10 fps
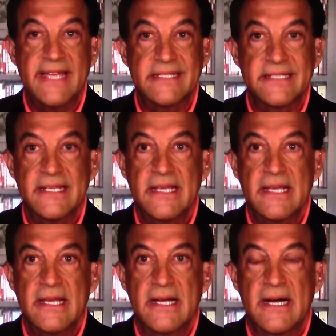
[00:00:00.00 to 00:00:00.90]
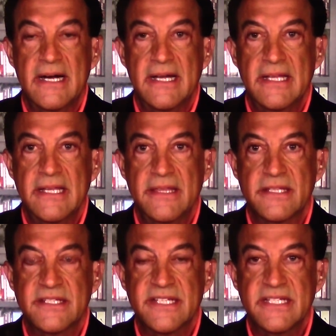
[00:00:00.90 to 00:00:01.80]
riots. Uh, in
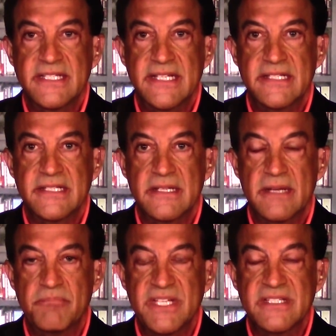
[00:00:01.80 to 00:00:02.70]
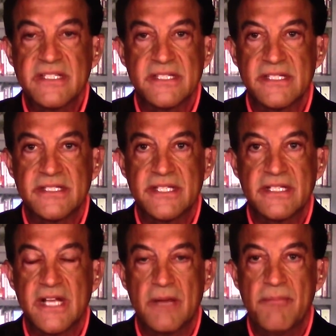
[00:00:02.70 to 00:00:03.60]
the 60s, uh, businesses
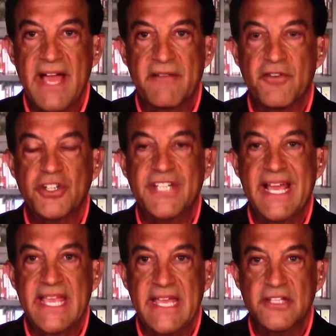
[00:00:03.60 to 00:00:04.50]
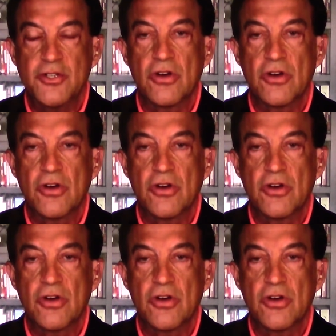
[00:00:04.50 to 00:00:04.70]
didn't come back for decades.